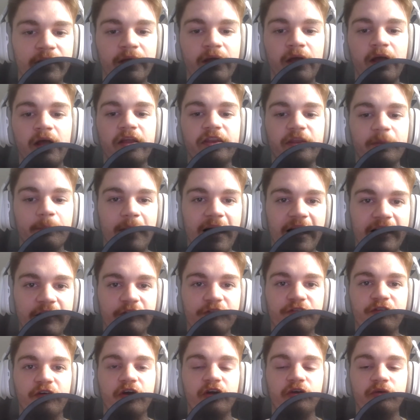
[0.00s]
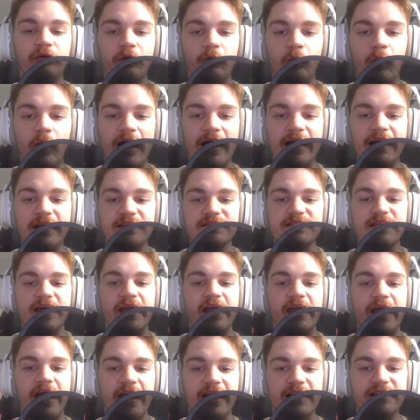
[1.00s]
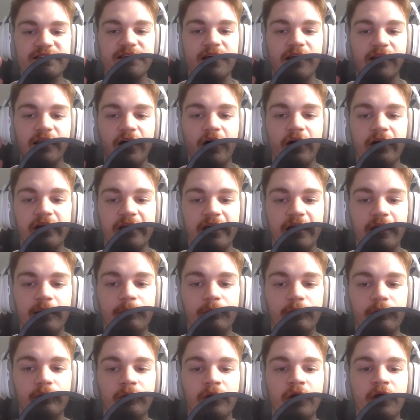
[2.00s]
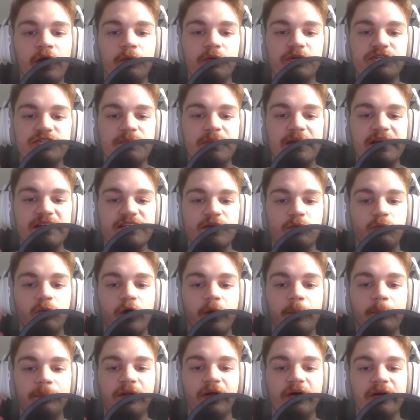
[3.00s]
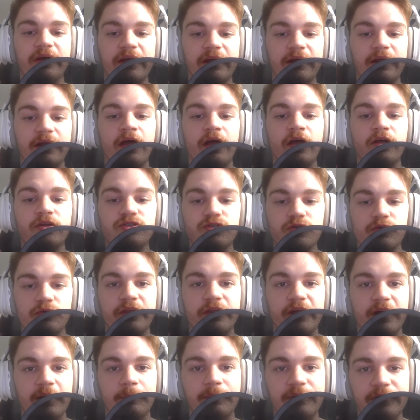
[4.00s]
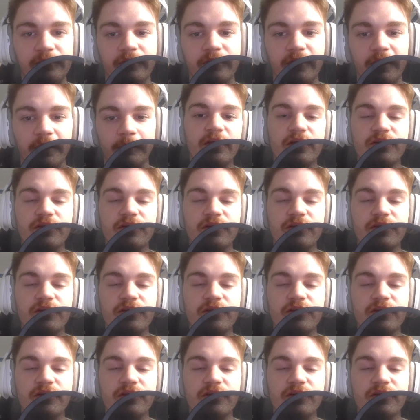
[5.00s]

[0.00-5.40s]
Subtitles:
The microphone requires a XLR cable, which means it won't plug in to the computer.